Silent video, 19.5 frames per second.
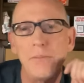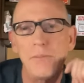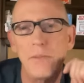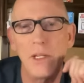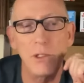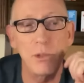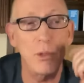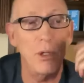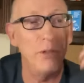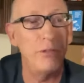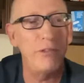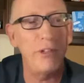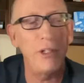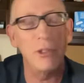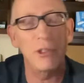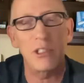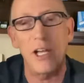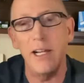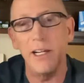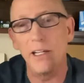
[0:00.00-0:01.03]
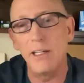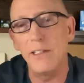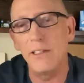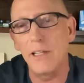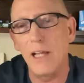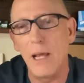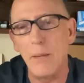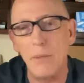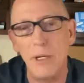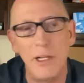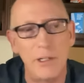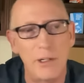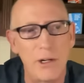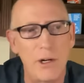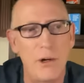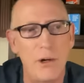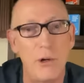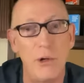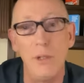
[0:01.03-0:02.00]
That's what it feels like. I mean, it
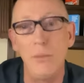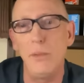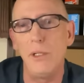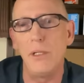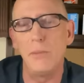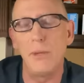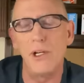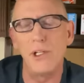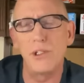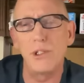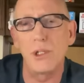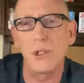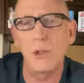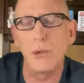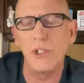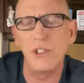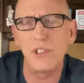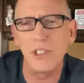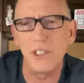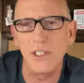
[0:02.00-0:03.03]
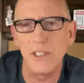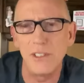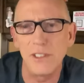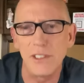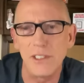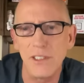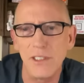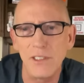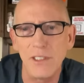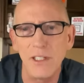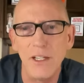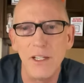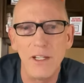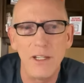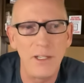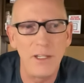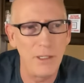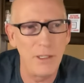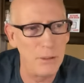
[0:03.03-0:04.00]
could be a bunch of coincidences.
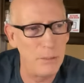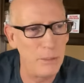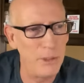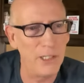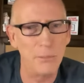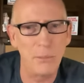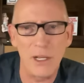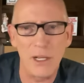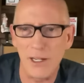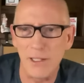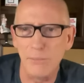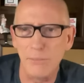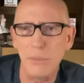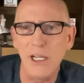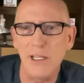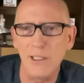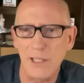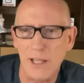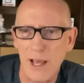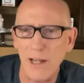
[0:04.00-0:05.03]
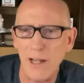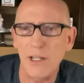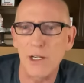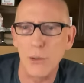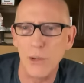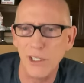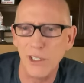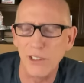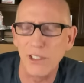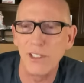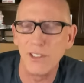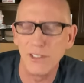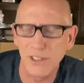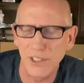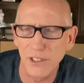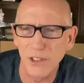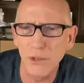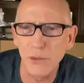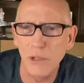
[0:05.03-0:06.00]
It'd be a lot of
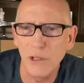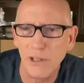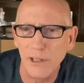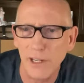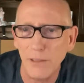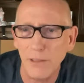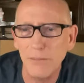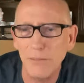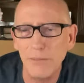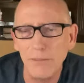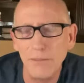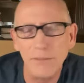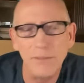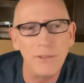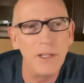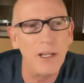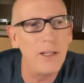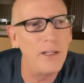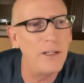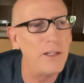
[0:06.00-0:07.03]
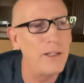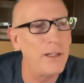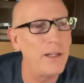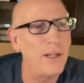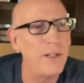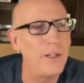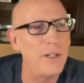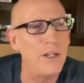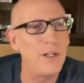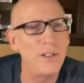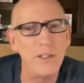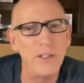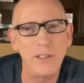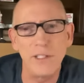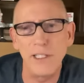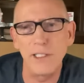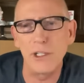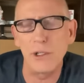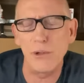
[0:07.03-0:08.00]
coincidences, wouldn't it? Do you
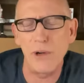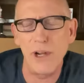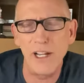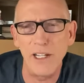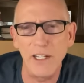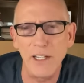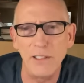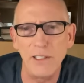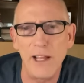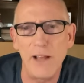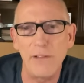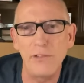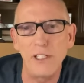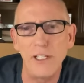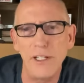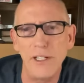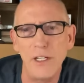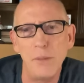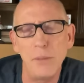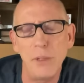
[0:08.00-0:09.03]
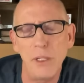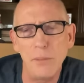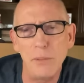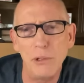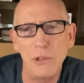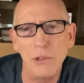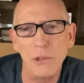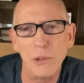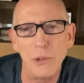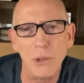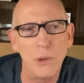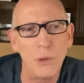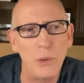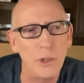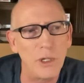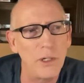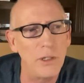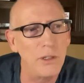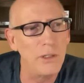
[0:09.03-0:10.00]
think there are any left-leaning people
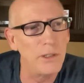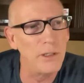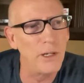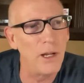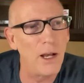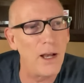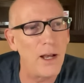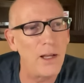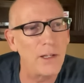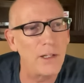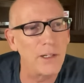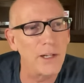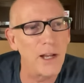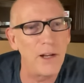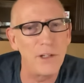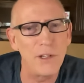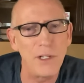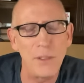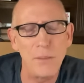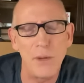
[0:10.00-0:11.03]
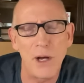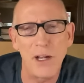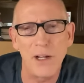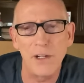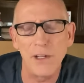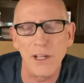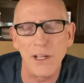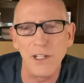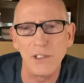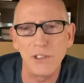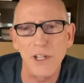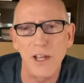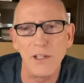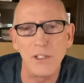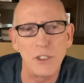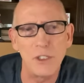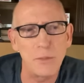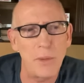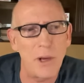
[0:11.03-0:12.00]
who got demonetized
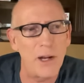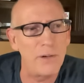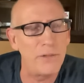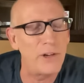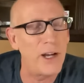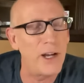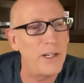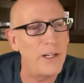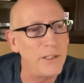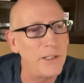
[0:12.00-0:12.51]
on Spotify?